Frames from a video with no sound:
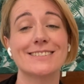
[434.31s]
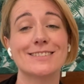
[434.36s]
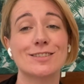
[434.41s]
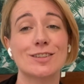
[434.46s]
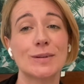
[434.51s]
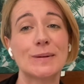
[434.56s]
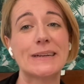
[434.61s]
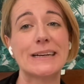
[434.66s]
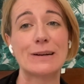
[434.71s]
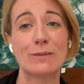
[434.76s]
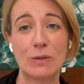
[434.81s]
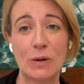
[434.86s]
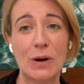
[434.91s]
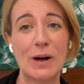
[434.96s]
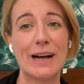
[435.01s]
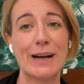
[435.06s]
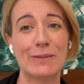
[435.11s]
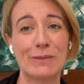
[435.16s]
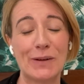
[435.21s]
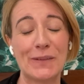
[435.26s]
doing
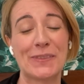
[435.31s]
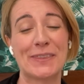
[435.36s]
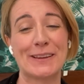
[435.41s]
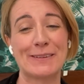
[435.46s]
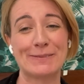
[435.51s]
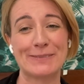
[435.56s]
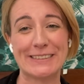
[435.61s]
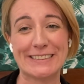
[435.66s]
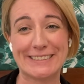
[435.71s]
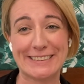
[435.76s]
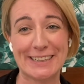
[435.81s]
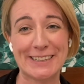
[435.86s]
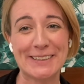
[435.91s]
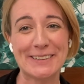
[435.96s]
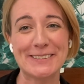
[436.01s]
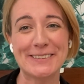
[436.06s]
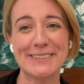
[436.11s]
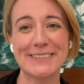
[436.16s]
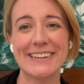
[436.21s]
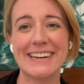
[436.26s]
what I want them to
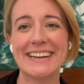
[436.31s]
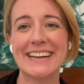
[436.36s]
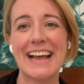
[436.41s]
do